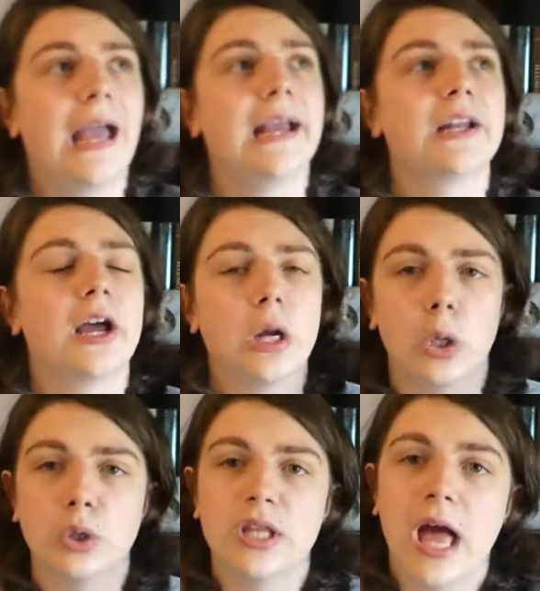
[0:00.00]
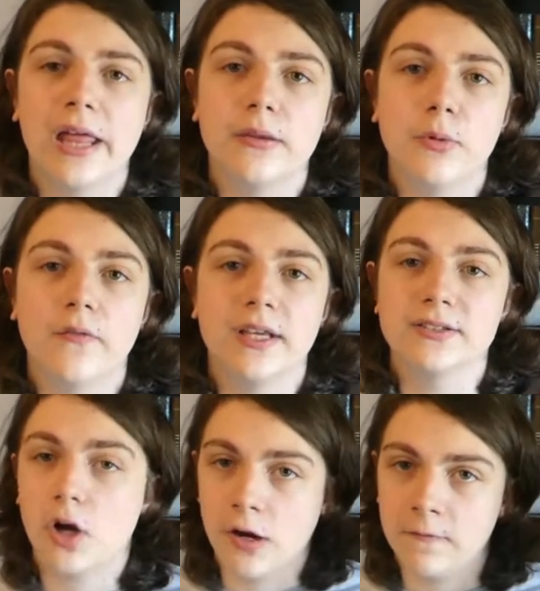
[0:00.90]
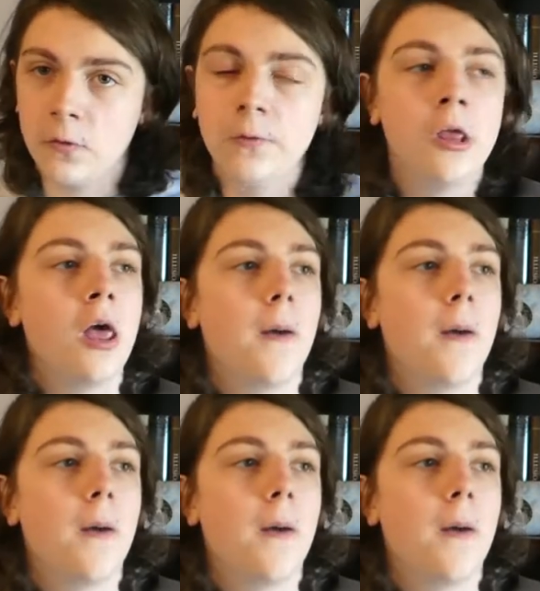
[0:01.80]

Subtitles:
and I heard that the movie is awful,